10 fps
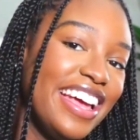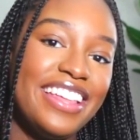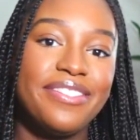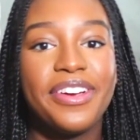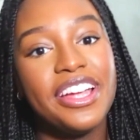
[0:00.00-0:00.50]

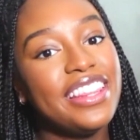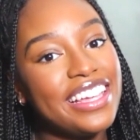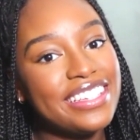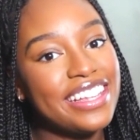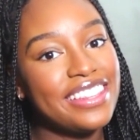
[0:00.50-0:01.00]
And the very
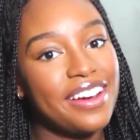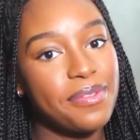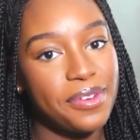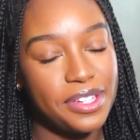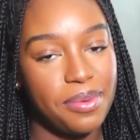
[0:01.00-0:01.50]
last thing that I'm
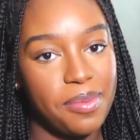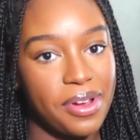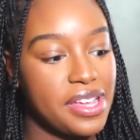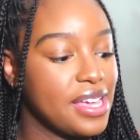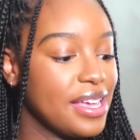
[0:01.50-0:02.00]
going to be
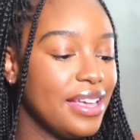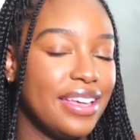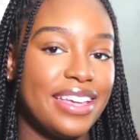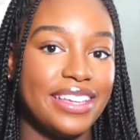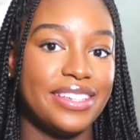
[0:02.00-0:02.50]
bringing
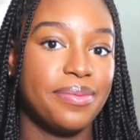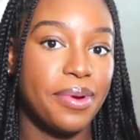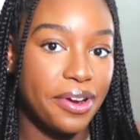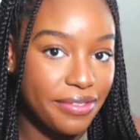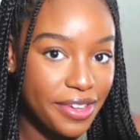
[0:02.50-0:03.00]
is
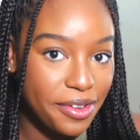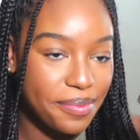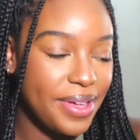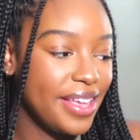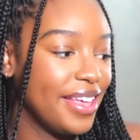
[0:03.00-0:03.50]

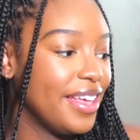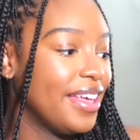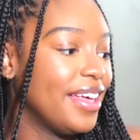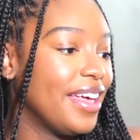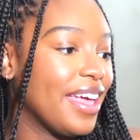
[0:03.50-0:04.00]
perfume,
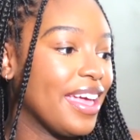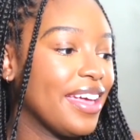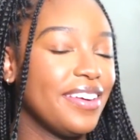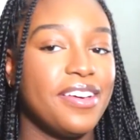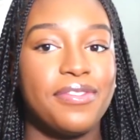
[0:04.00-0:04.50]

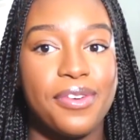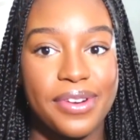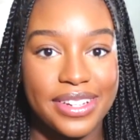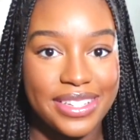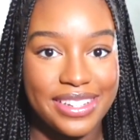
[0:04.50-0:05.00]
and of
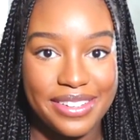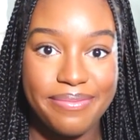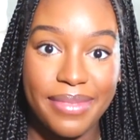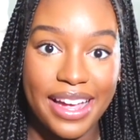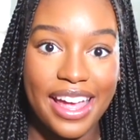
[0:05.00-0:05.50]
course
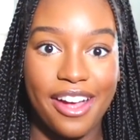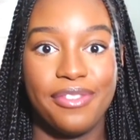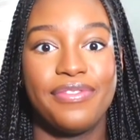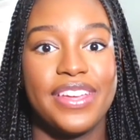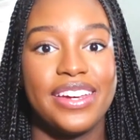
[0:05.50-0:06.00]
my
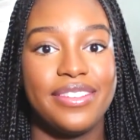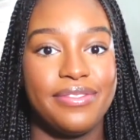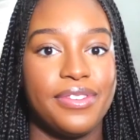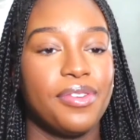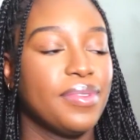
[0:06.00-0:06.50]
outfit
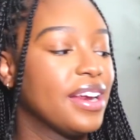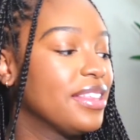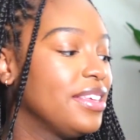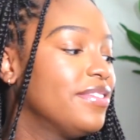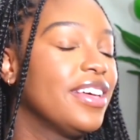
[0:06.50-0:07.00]
for when I
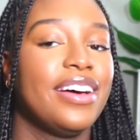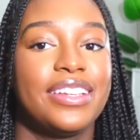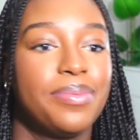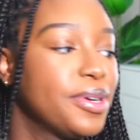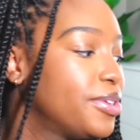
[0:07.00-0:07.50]
leave the hospital.